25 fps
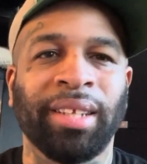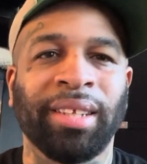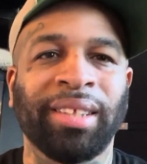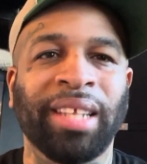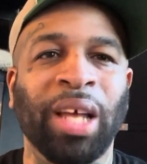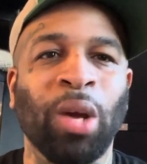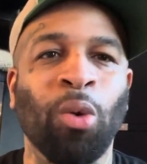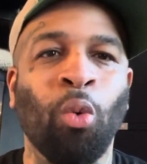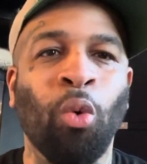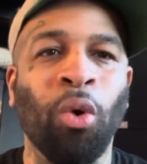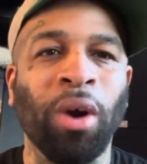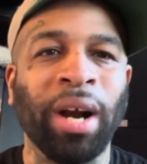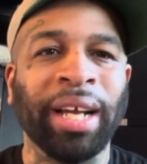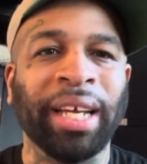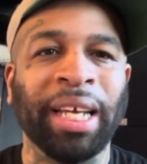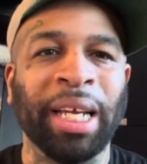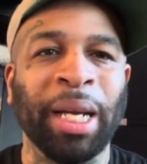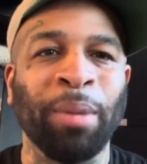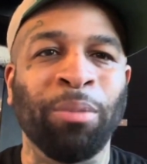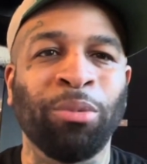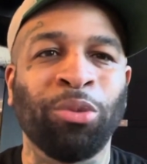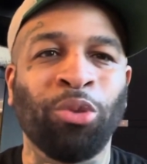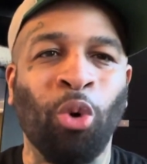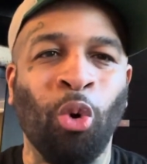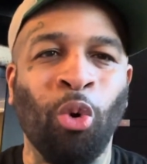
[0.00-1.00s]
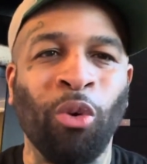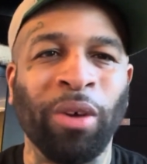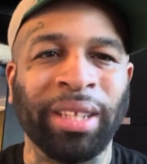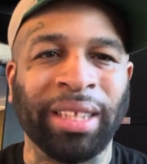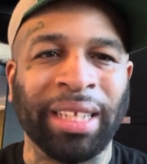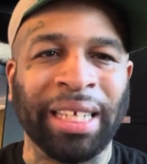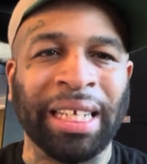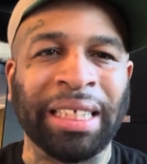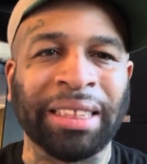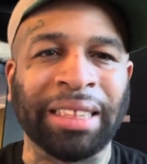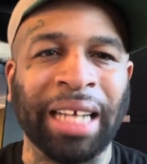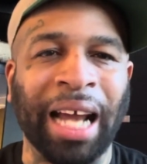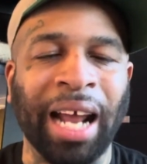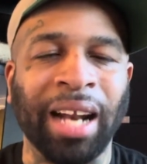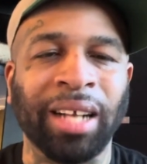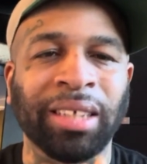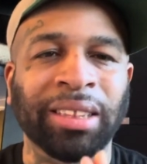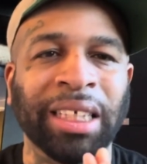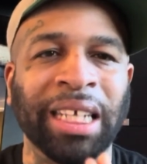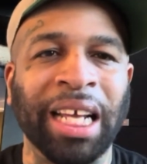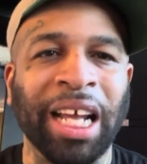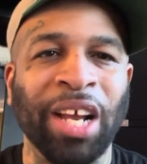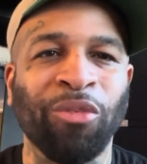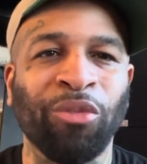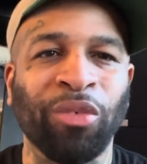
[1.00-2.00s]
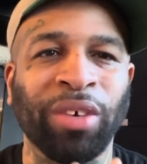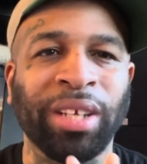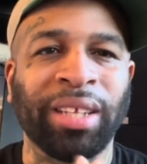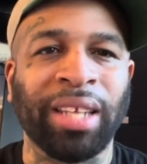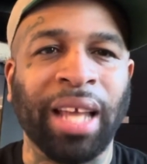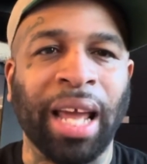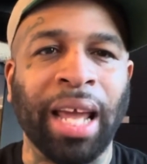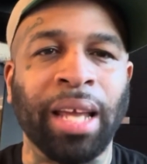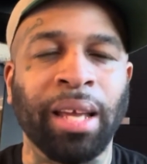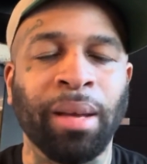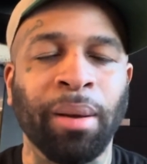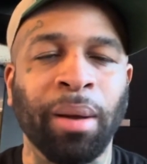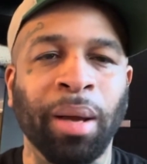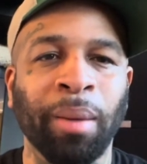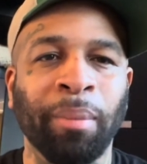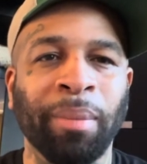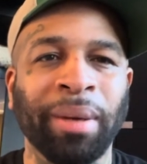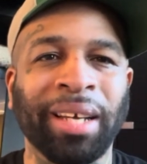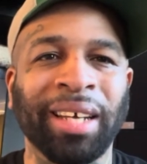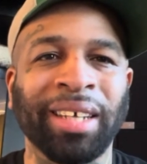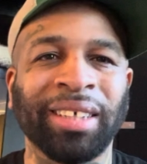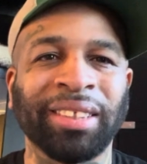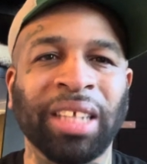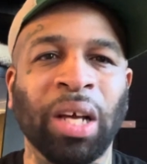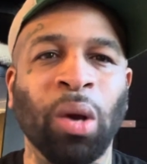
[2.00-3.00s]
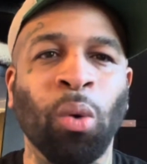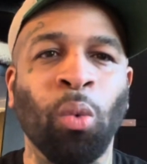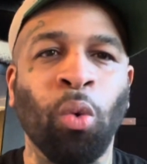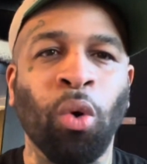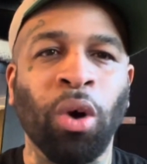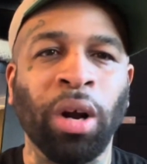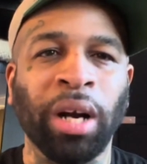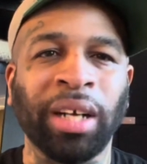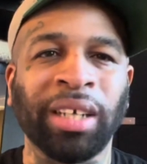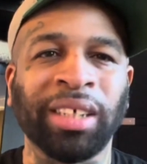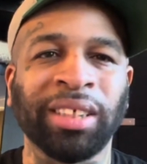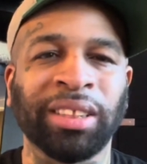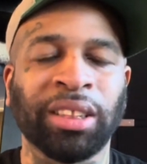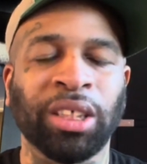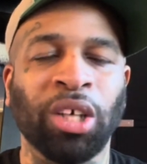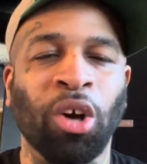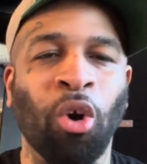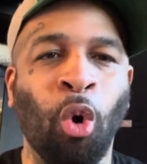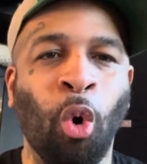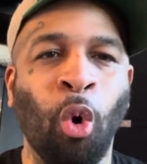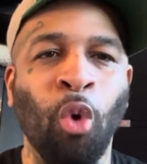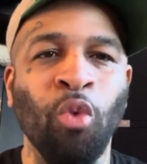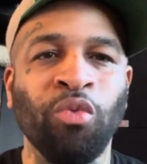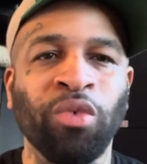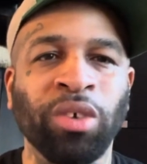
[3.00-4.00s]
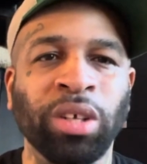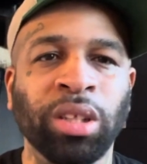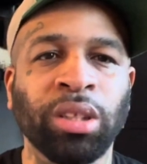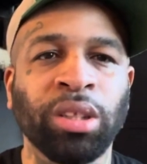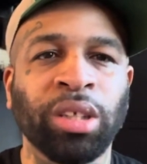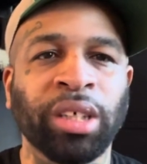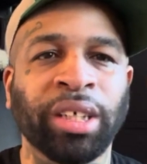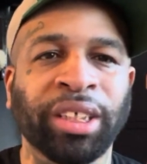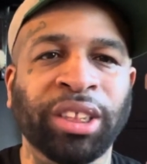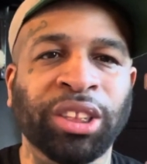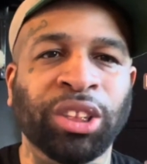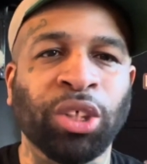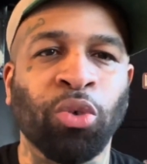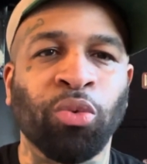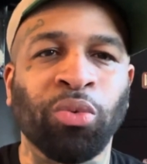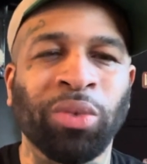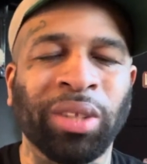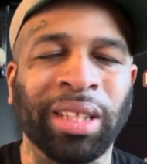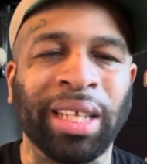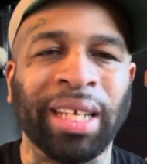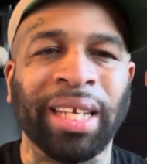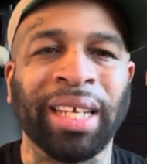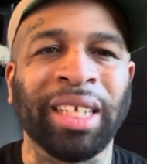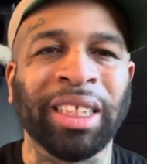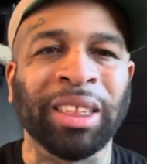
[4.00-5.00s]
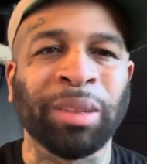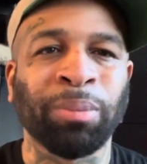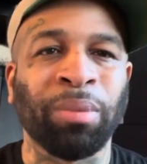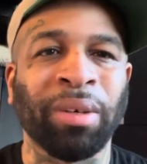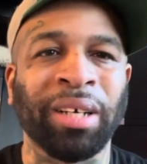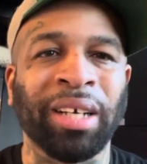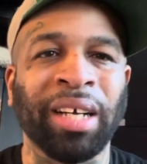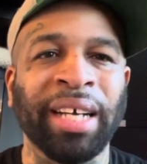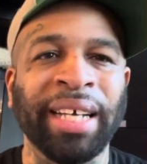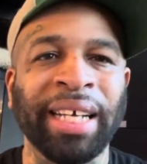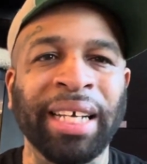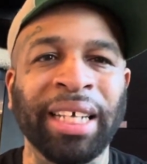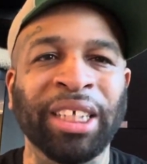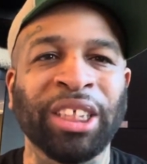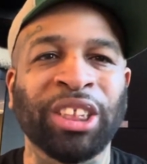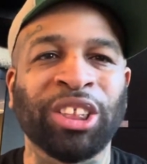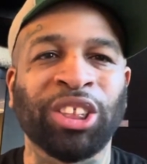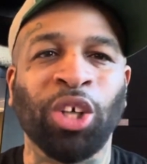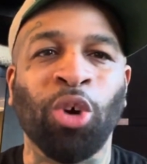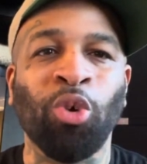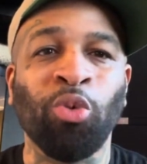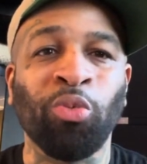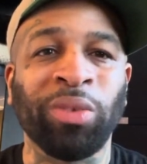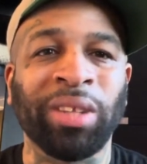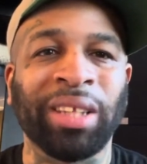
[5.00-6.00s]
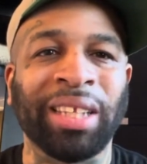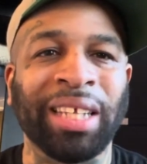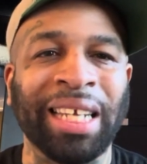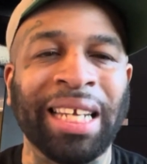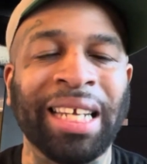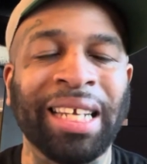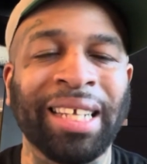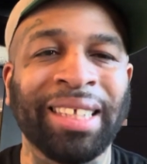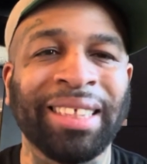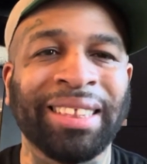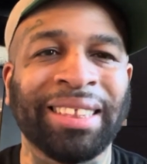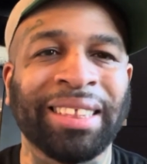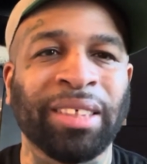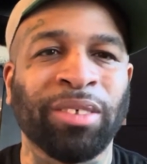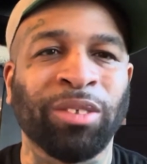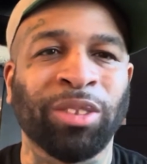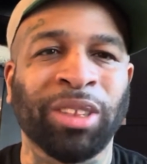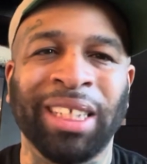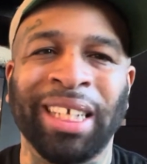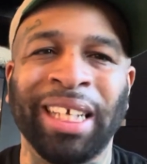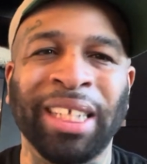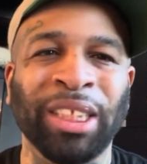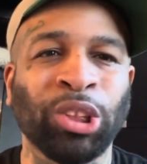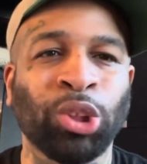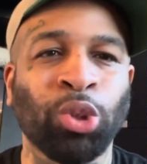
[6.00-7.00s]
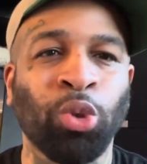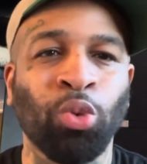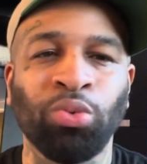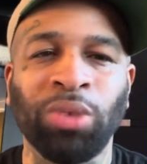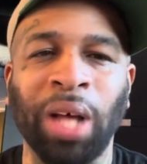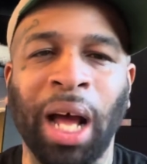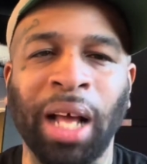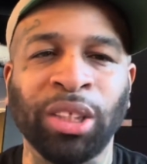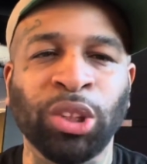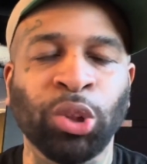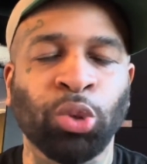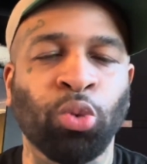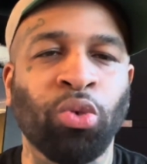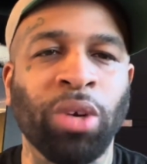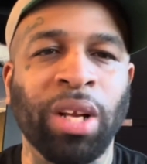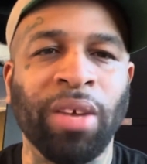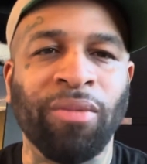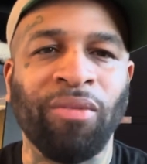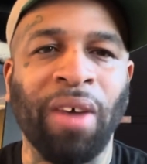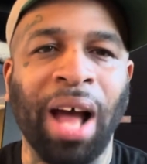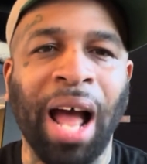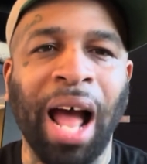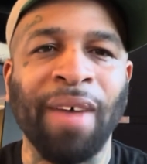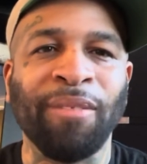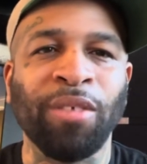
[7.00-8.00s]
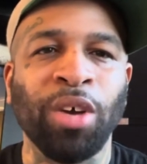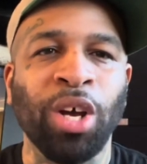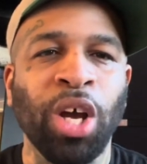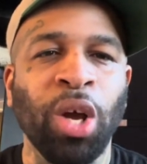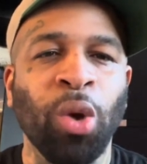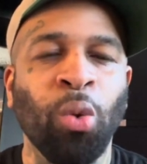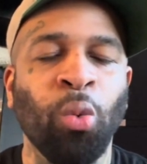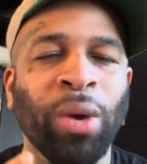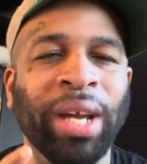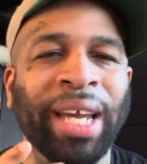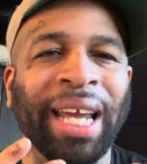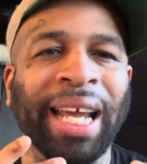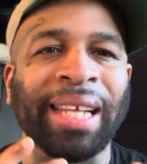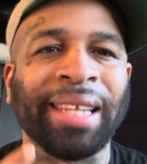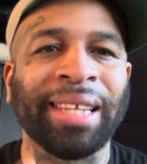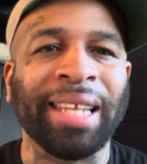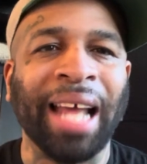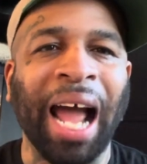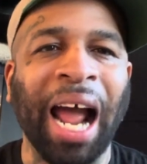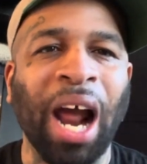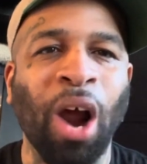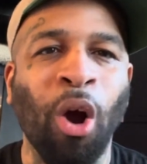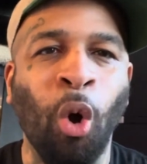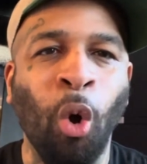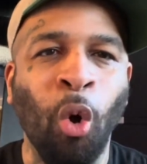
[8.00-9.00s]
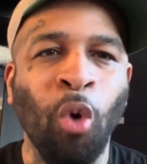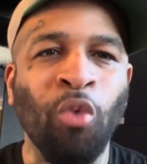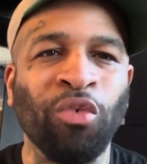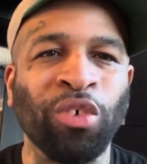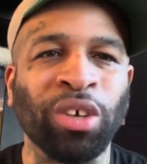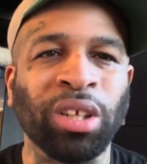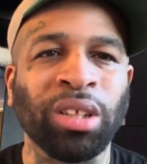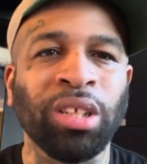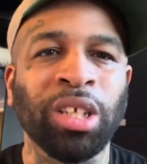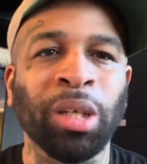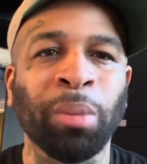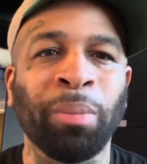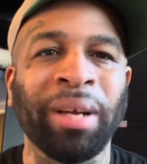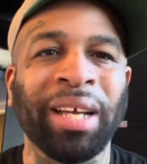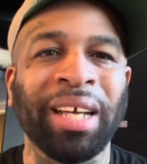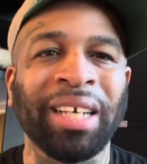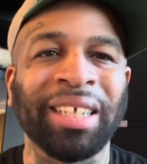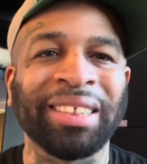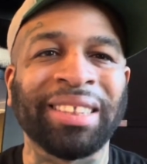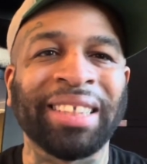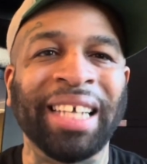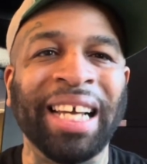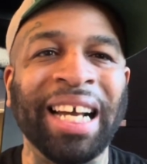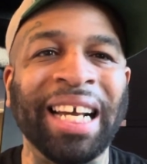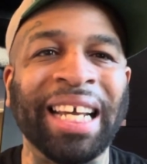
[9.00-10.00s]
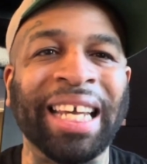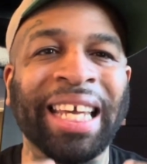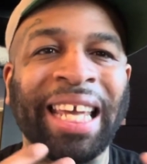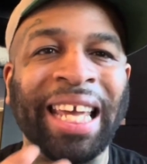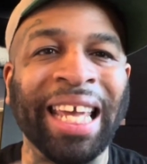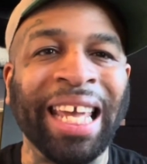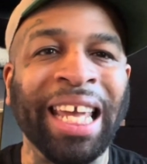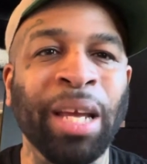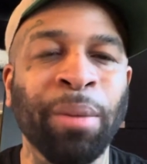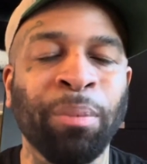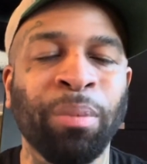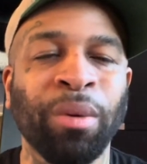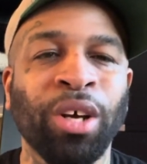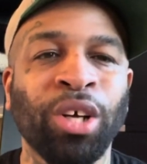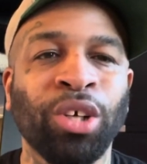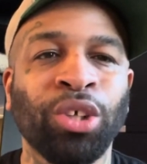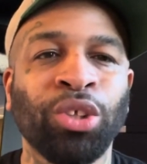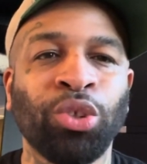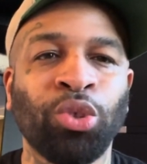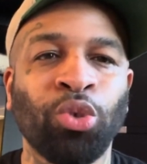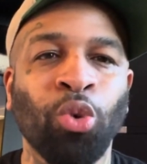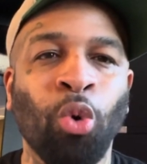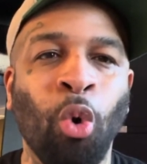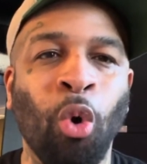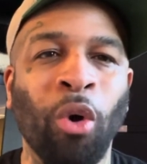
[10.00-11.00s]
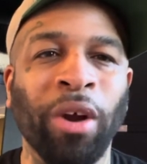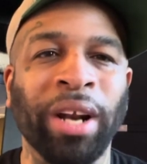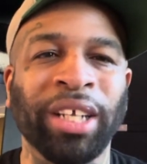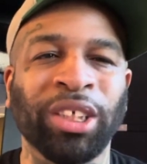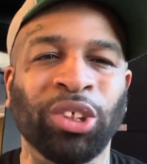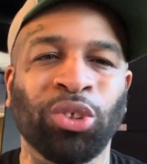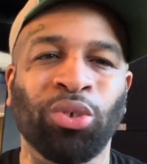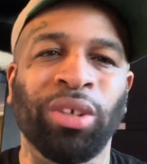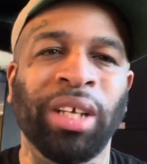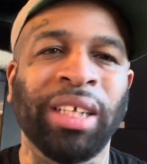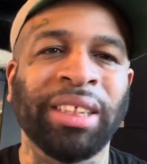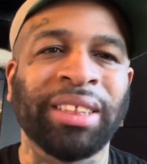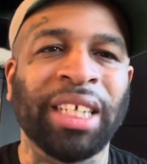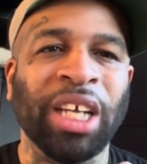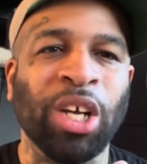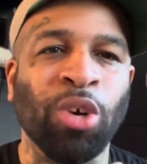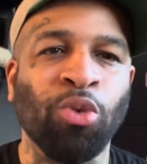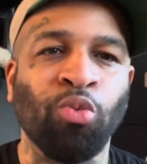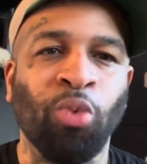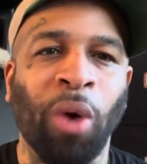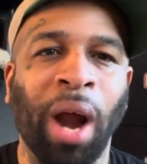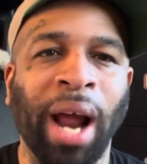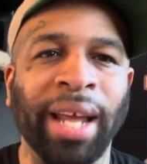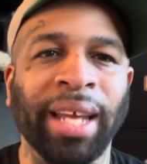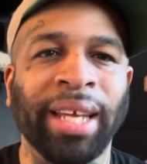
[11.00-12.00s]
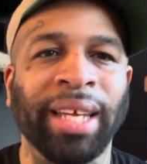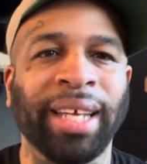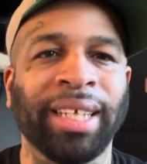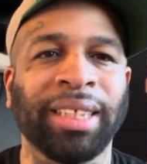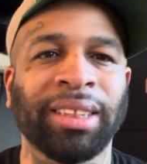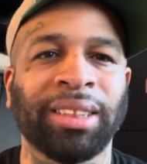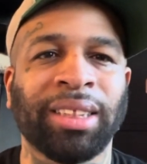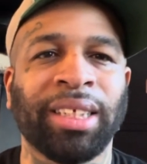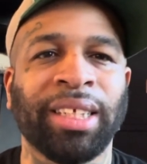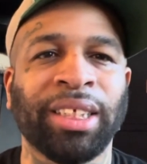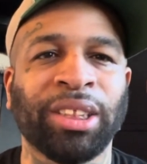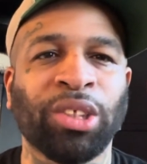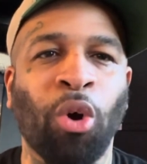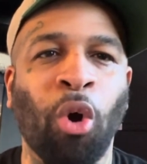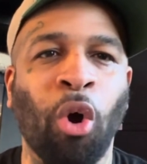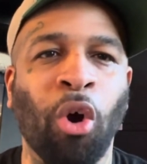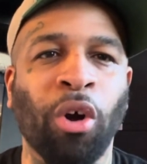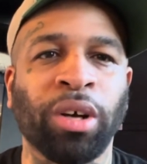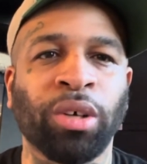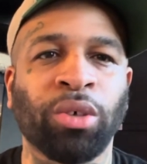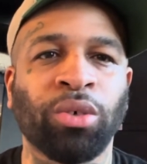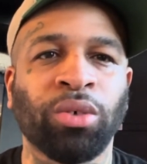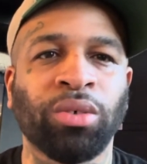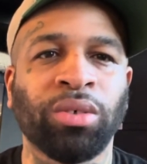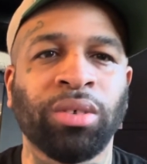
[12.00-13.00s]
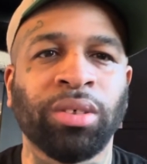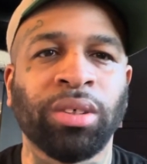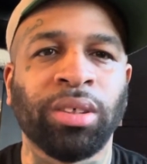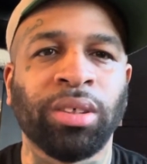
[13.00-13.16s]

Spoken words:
they want to keep throwing things at us every day because they want us to overlook certain things. But certain things in 2025, we cannot overlook because they'll keep doing it. So let's get right into this article.